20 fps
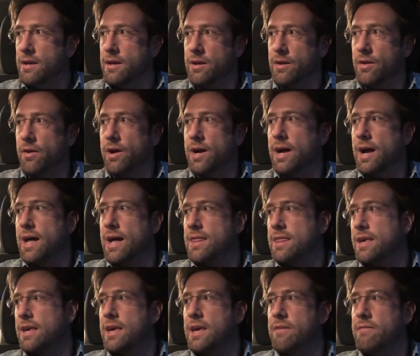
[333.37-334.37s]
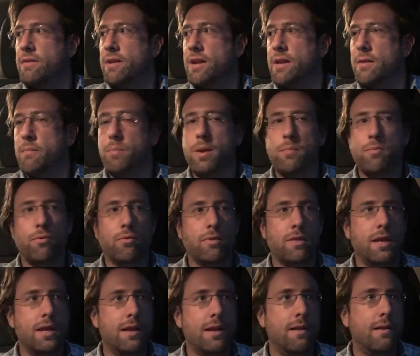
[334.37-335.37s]
I think even at people
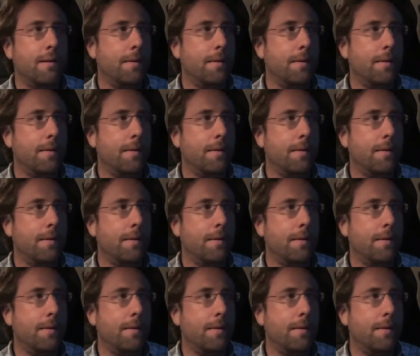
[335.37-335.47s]
that